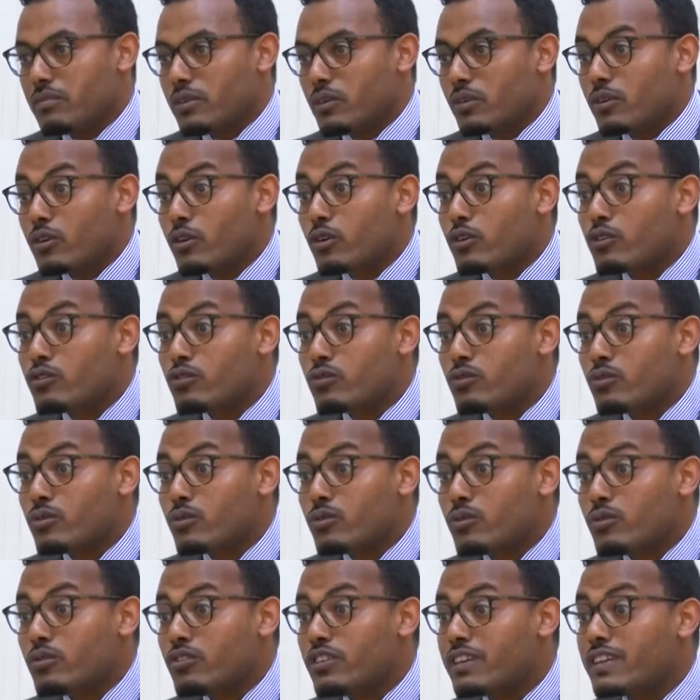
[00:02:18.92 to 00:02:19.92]
Close
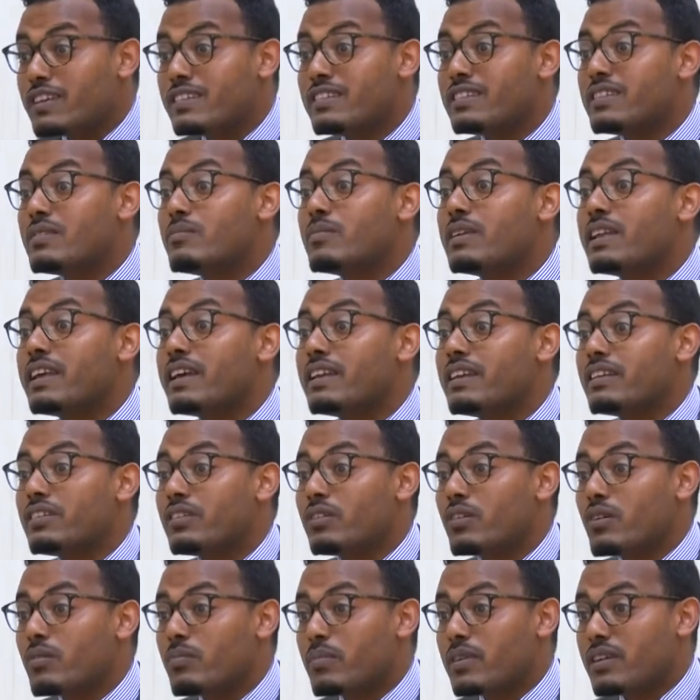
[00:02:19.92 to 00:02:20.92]
to 60 million
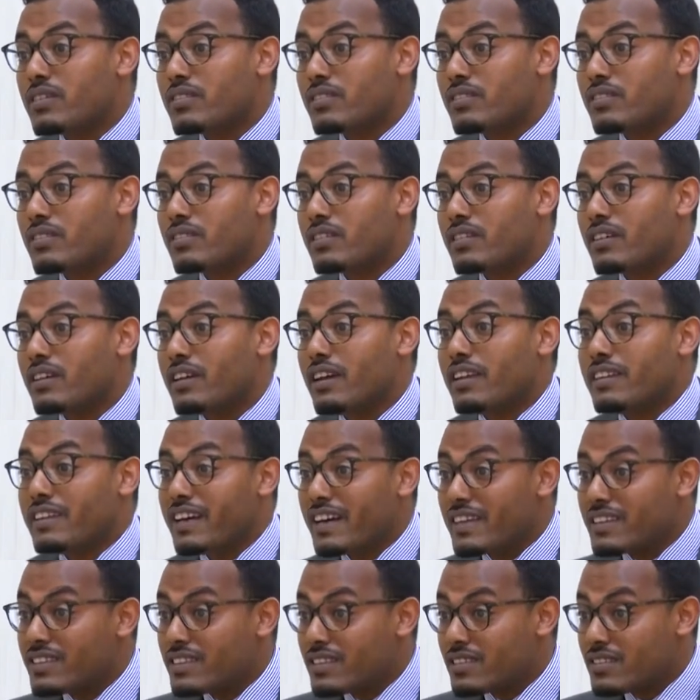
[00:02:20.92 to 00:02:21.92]
Ethiopians, and
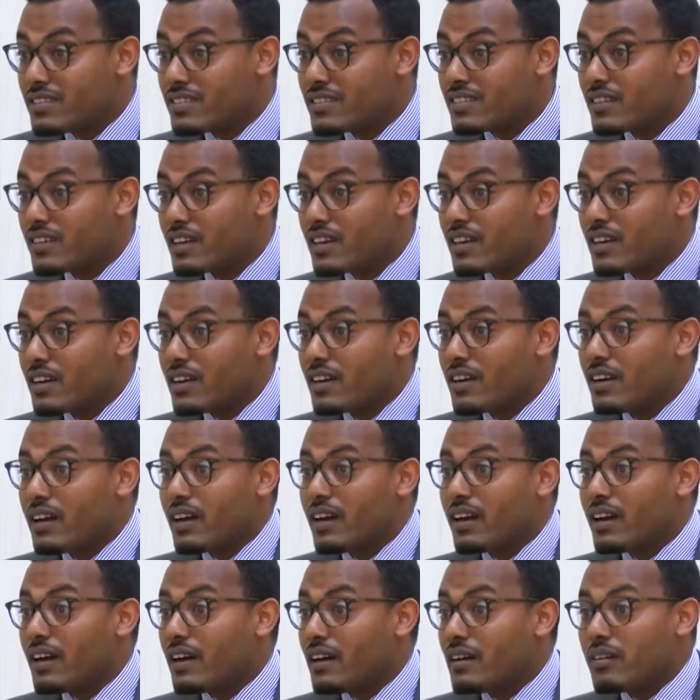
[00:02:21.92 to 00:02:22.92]
that is
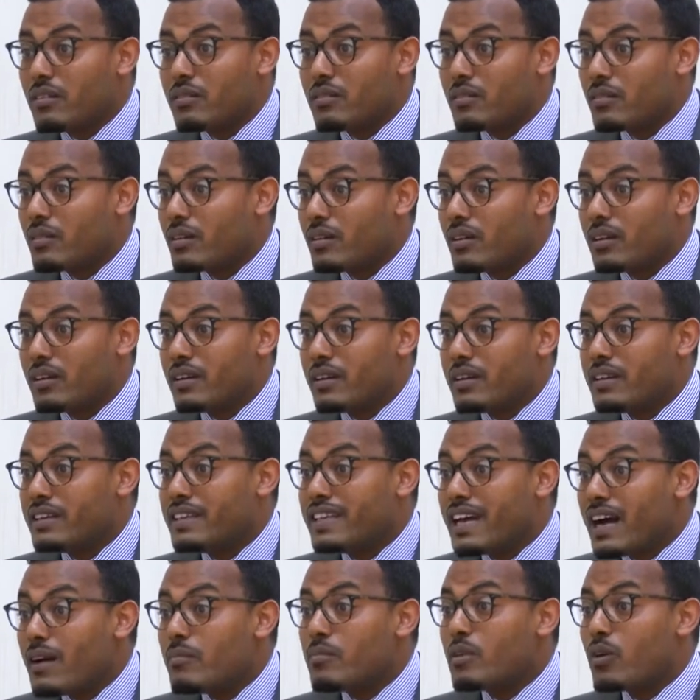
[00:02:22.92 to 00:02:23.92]

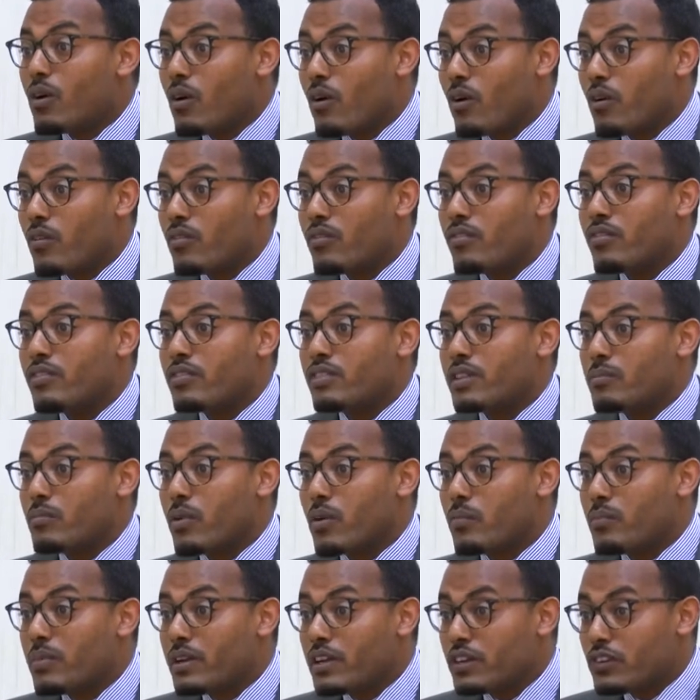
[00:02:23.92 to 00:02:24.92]
double of the
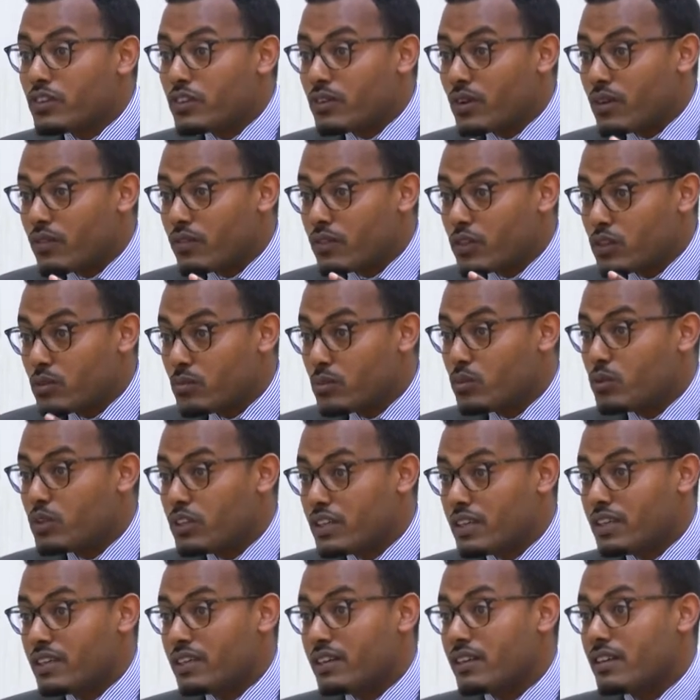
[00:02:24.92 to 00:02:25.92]
population of
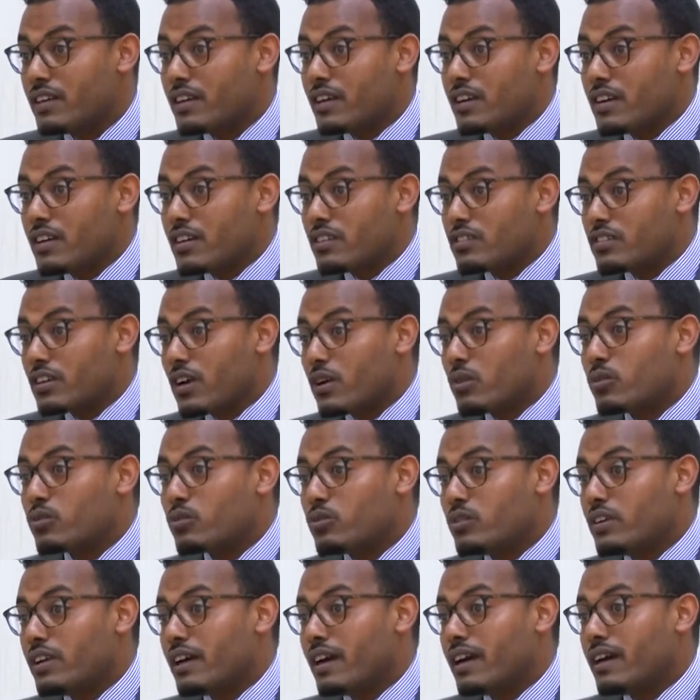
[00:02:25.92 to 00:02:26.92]
Djibouti, South
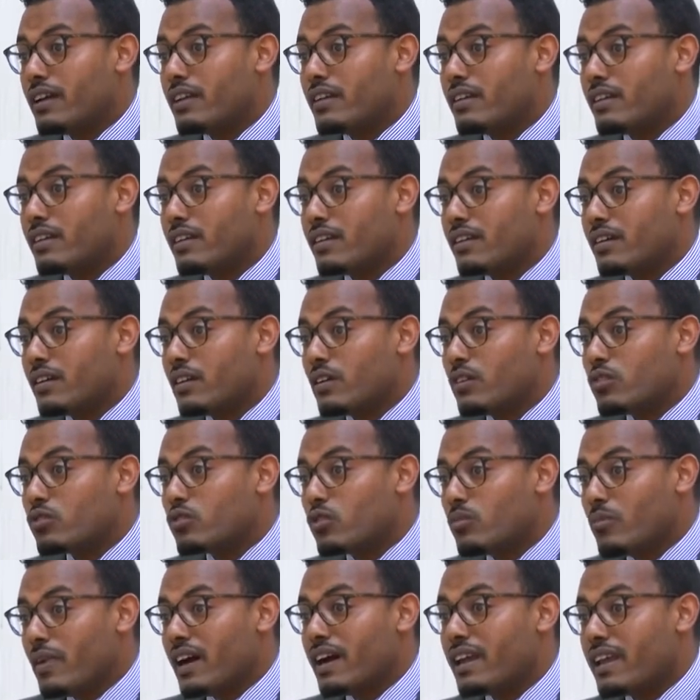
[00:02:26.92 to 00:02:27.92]
Sudan,
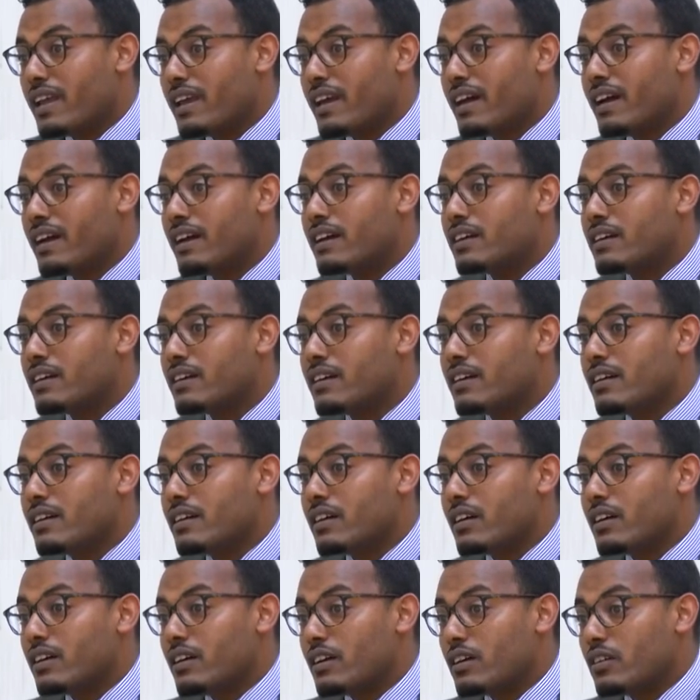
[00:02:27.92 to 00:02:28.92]
Somalia,
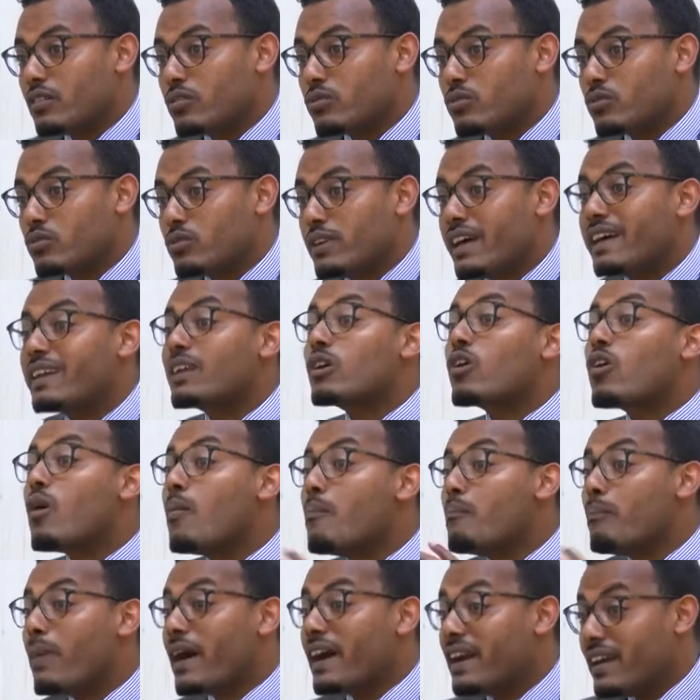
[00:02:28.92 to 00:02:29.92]
Sudan
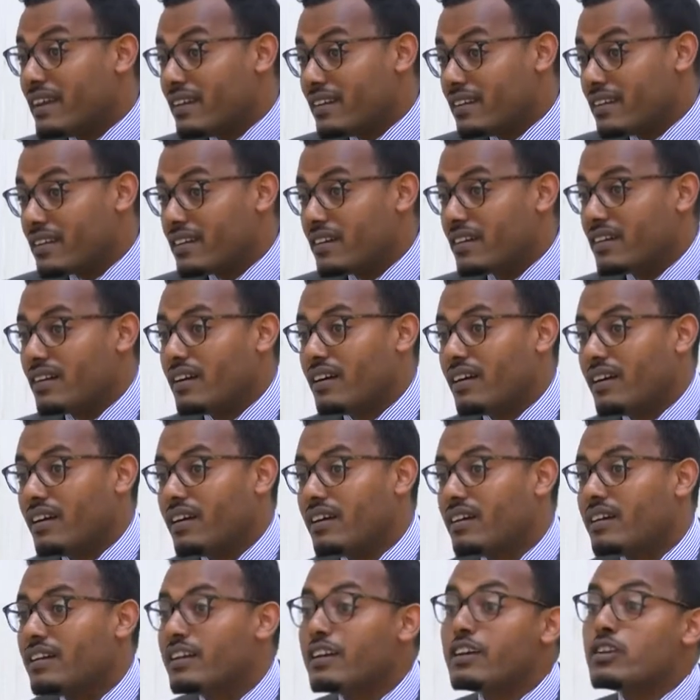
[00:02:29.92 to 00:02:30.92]
combined,
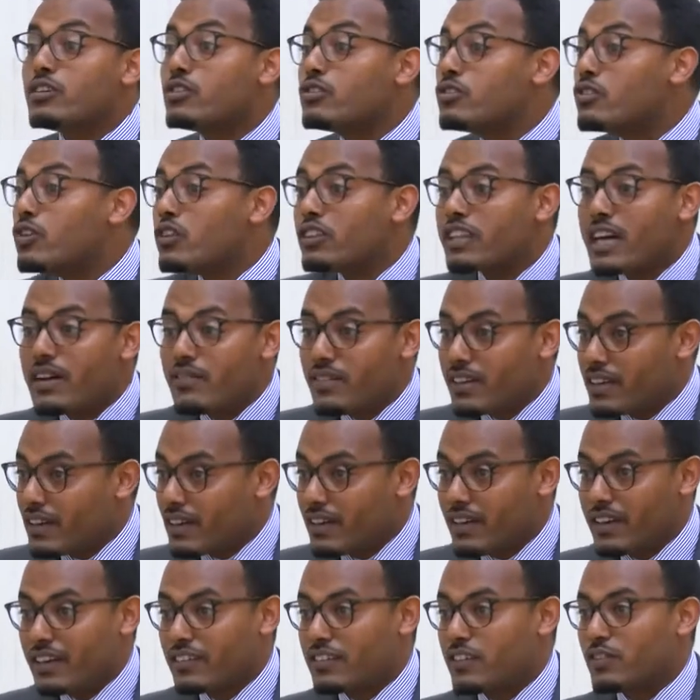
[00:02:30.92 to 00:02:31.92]
do not have
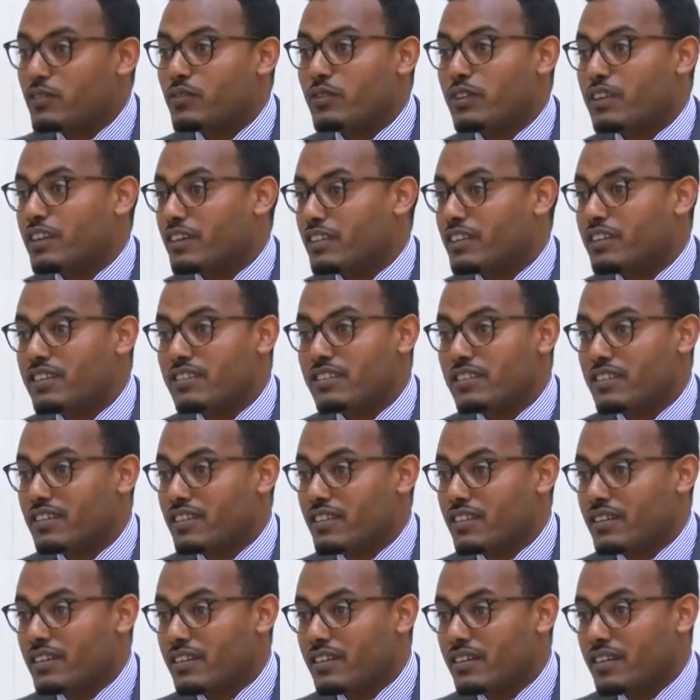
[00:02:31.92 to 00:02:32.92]
access to electricity.